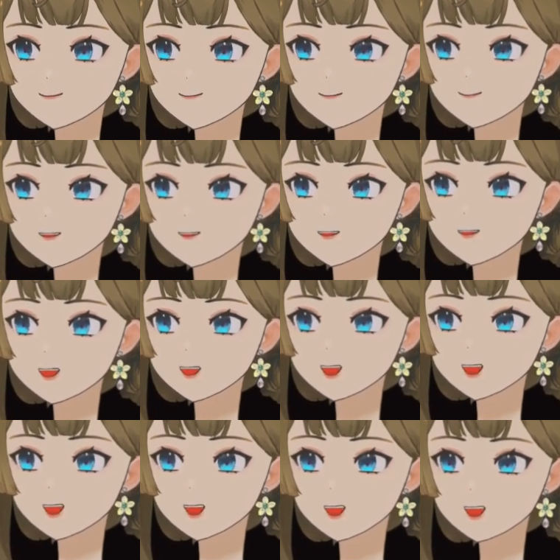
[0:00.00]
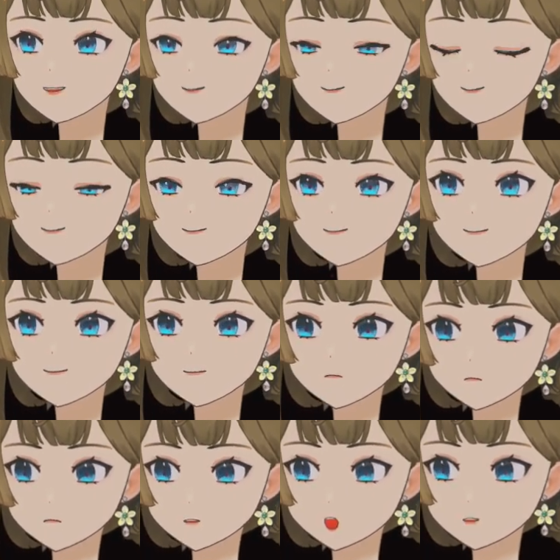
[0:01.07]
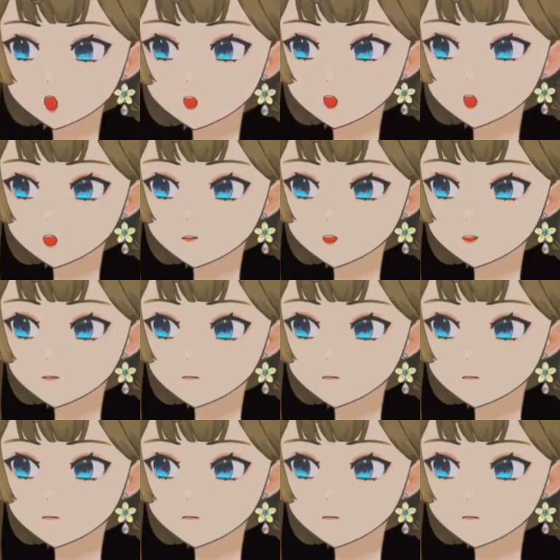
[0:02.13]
Actually, you know what? Let's make this fun.